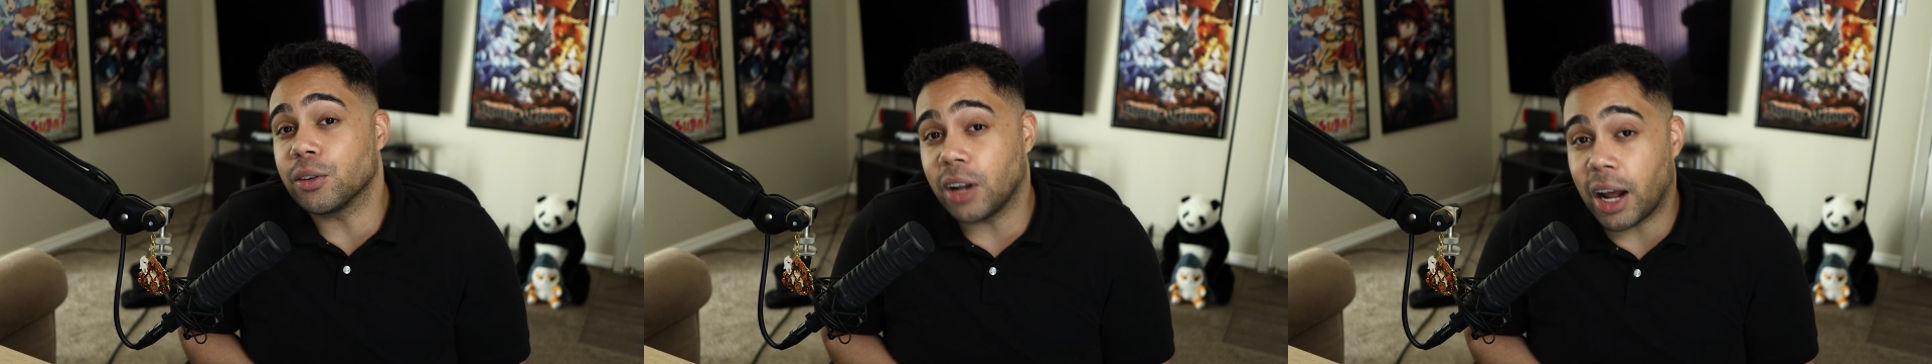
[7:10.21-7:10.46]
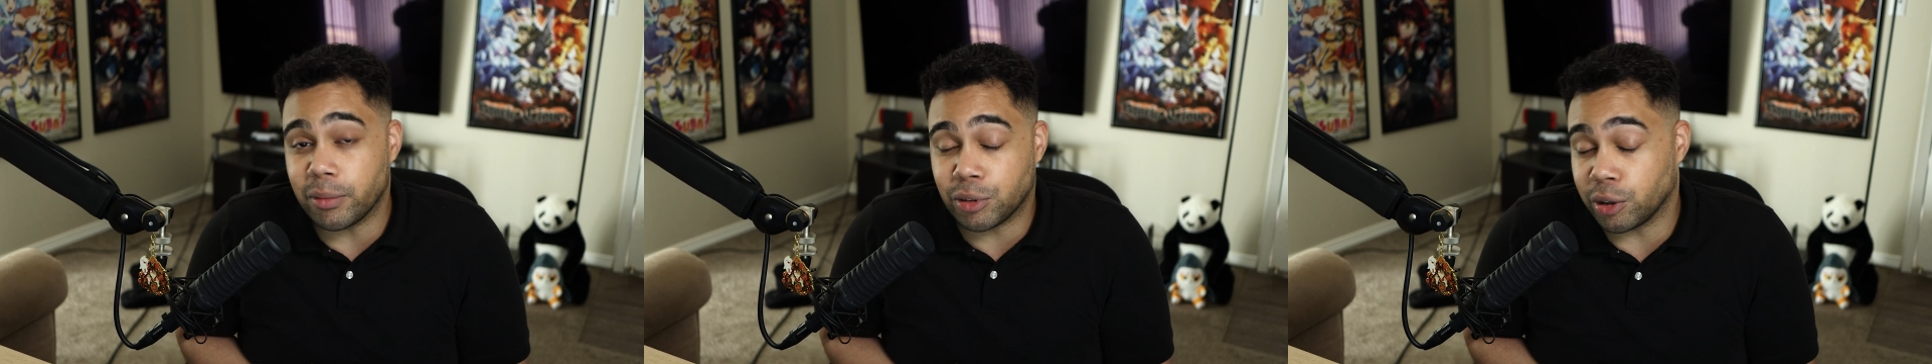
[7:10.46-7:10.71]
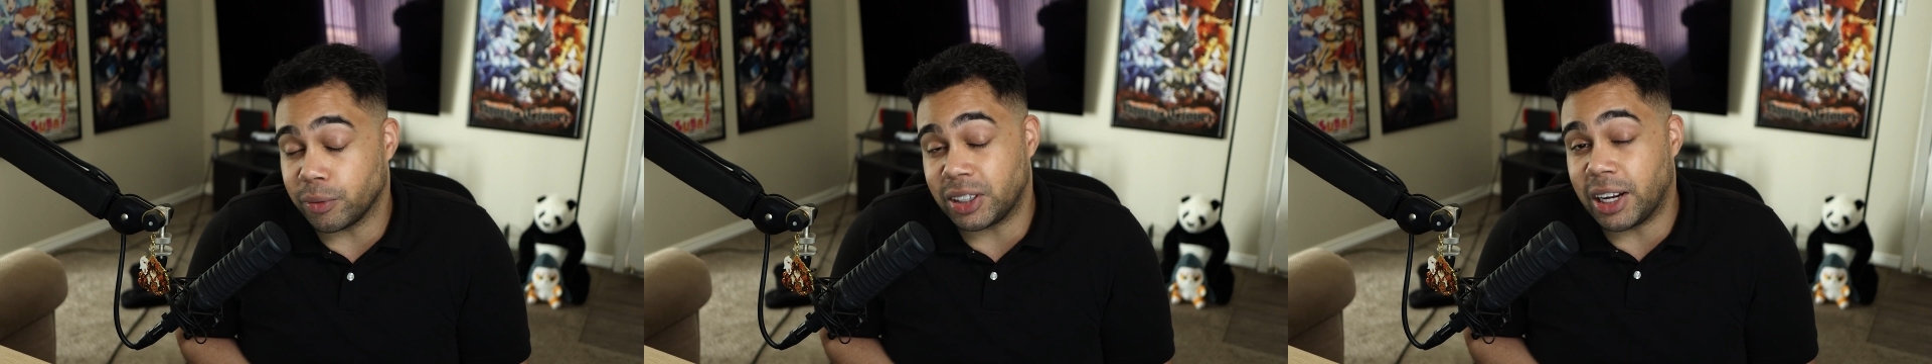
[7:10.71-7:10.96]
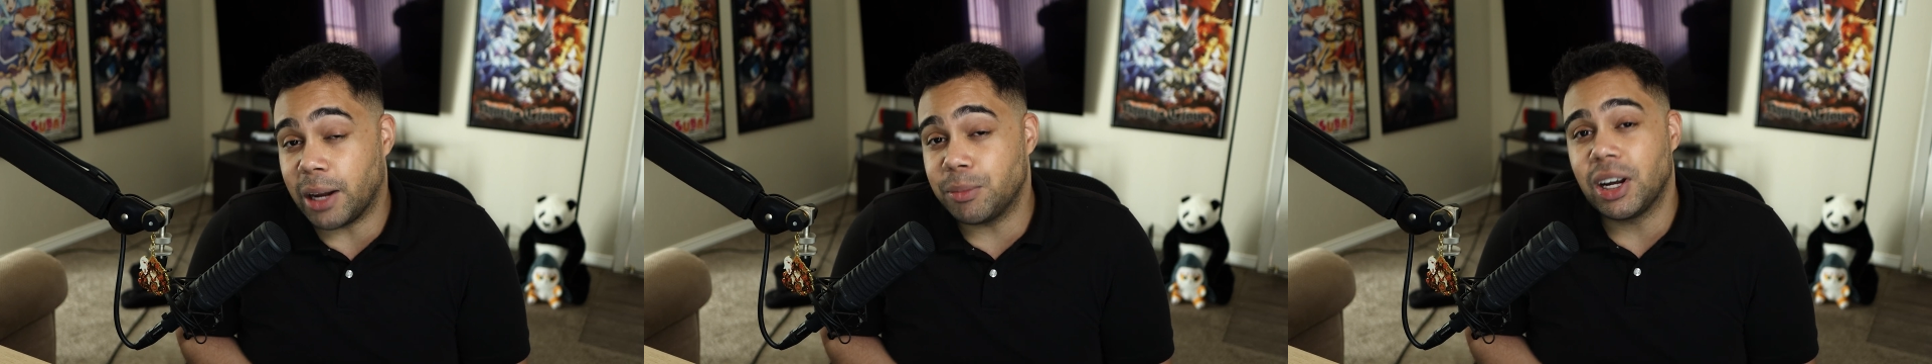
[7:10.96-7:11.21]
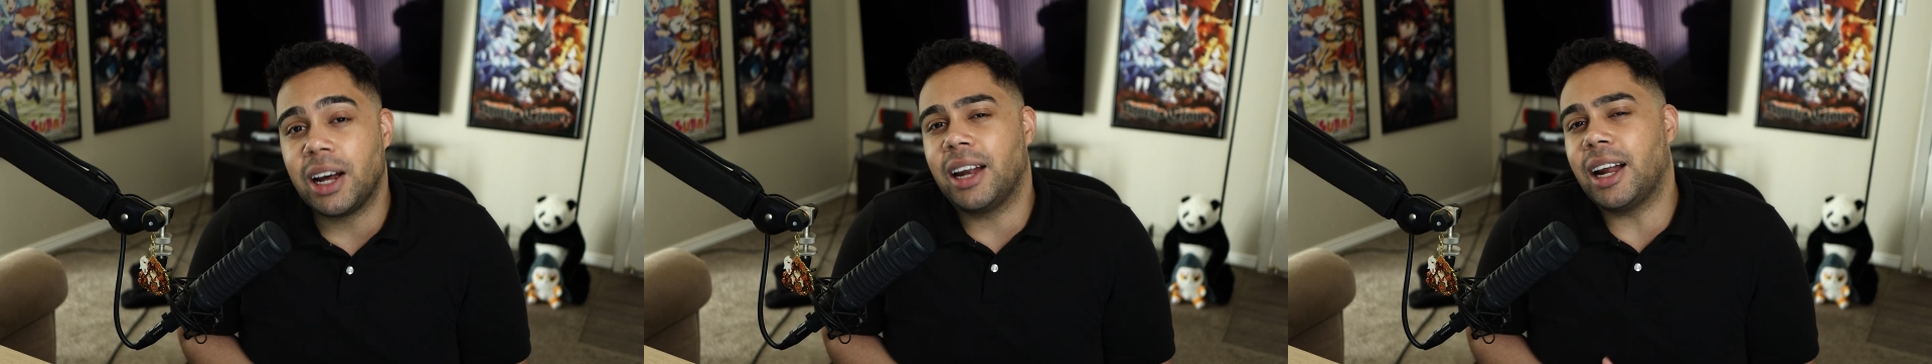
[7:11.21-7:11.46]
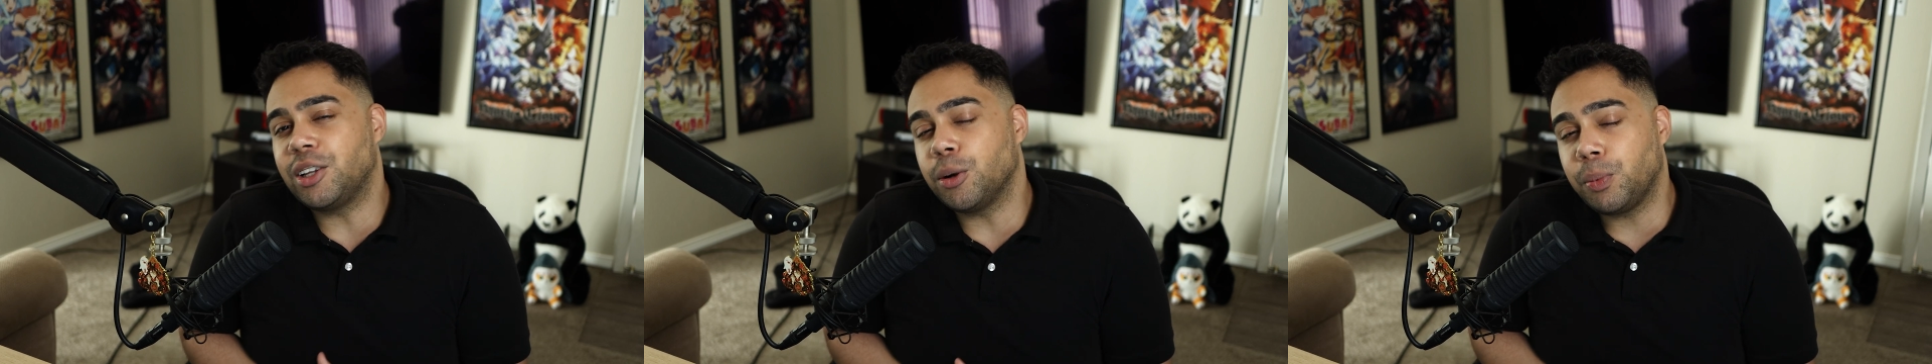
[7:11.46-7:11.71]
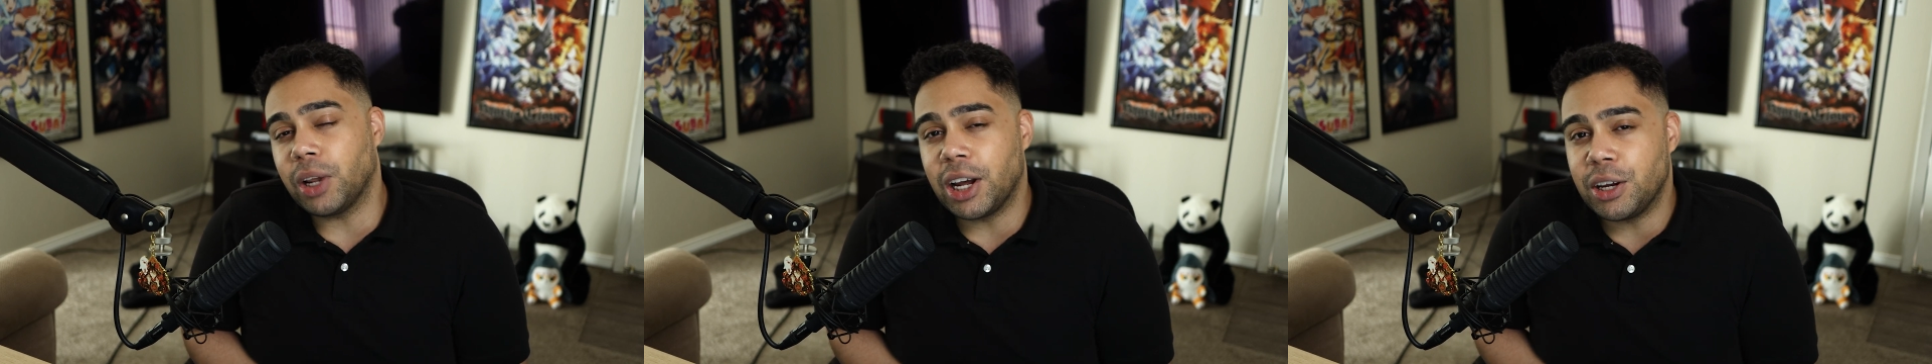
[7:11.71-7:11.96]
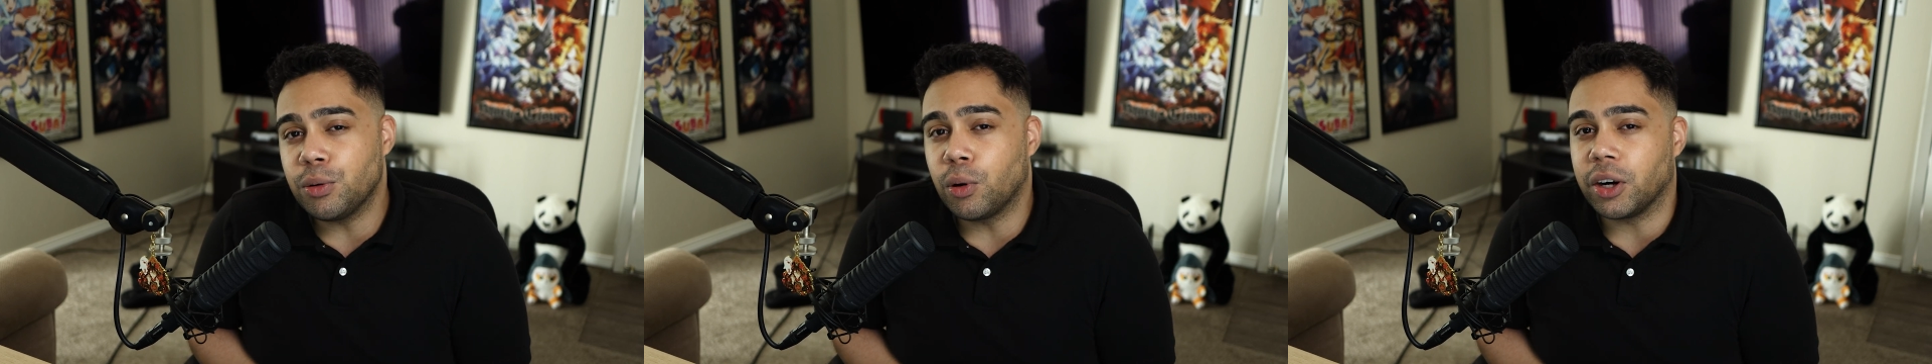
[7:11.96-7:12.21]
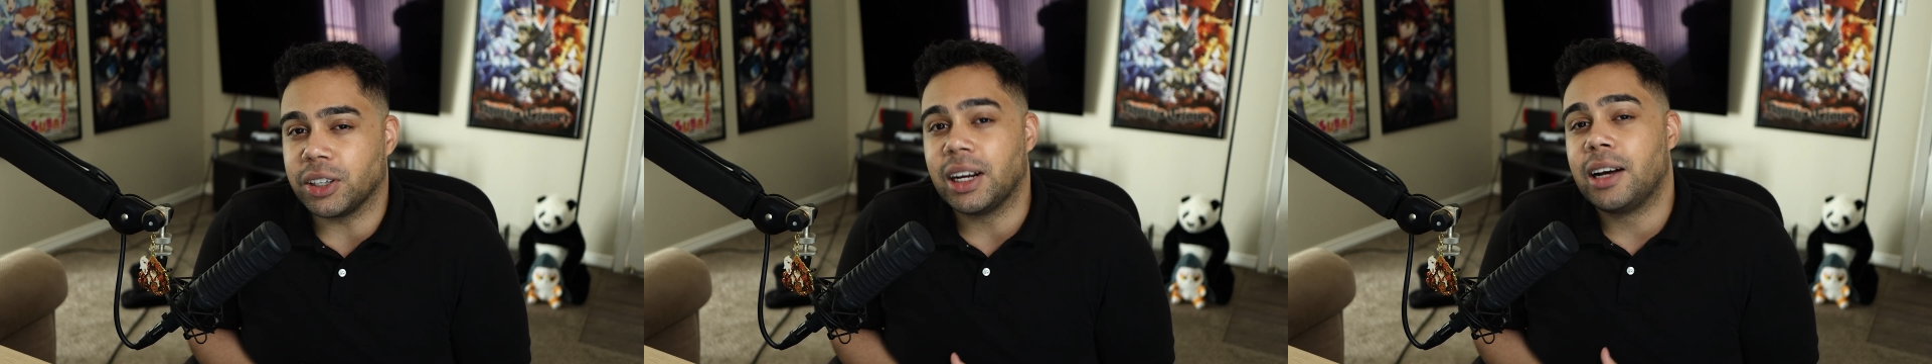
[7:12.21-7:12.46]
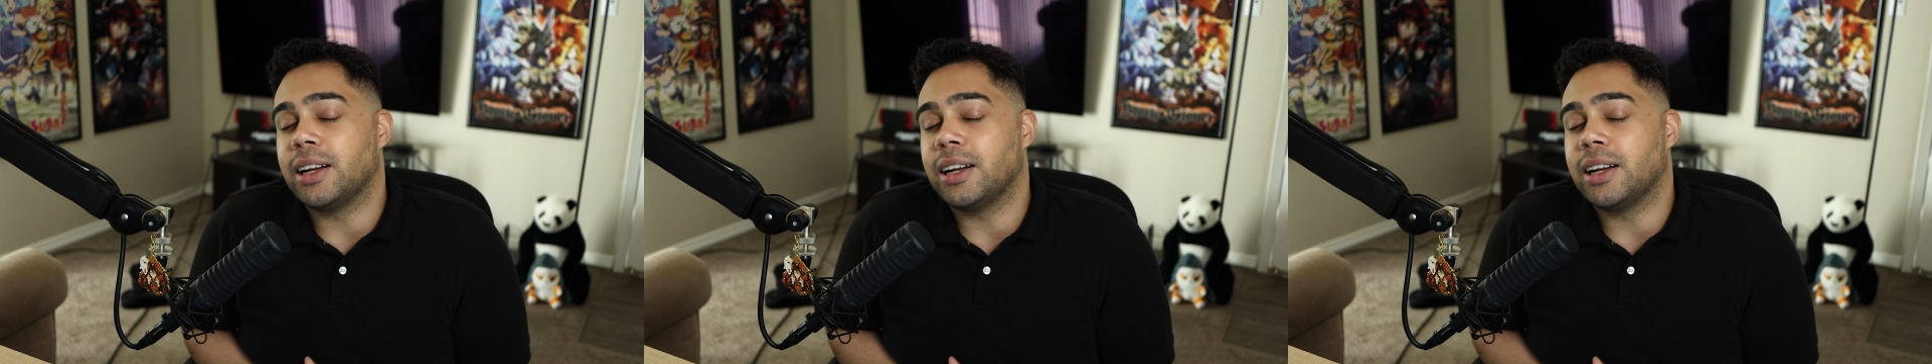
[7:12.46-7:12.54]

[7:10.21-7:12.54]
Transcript: live service games and that they're playing yours,